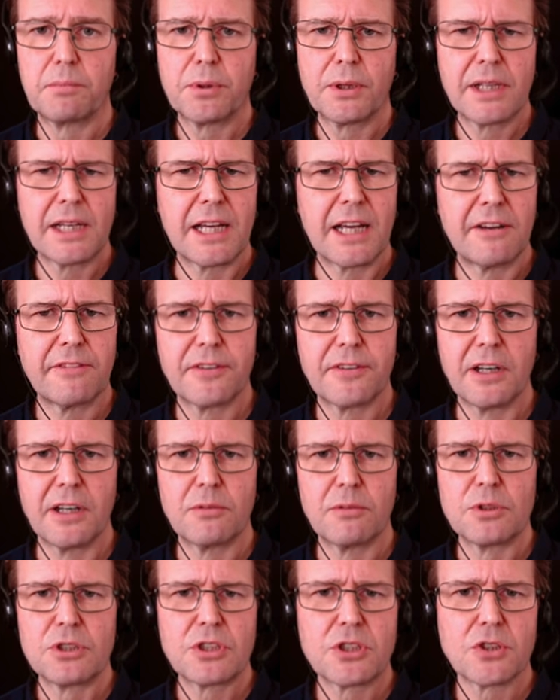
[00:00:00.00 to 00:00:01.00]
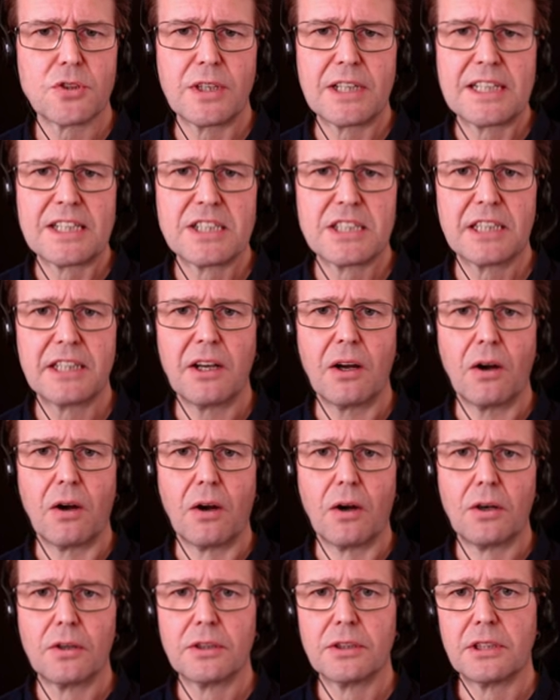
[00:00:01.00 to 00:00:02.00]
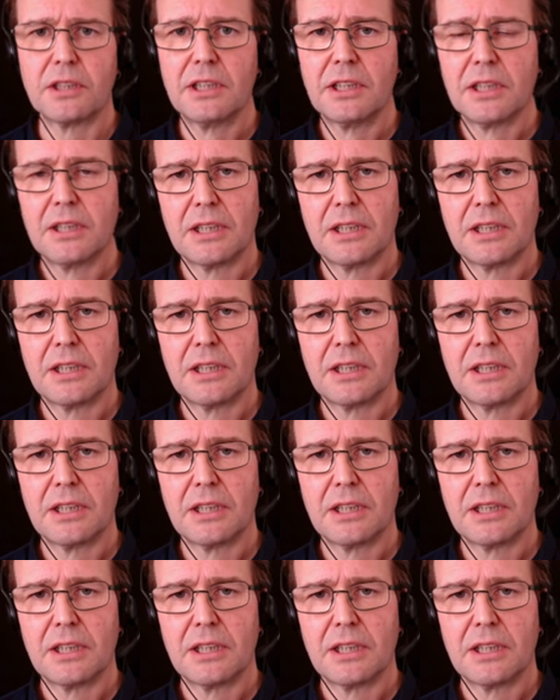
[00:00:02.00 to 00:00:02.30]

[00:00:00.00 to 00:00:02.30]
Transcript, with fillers: pre-AF was strangely on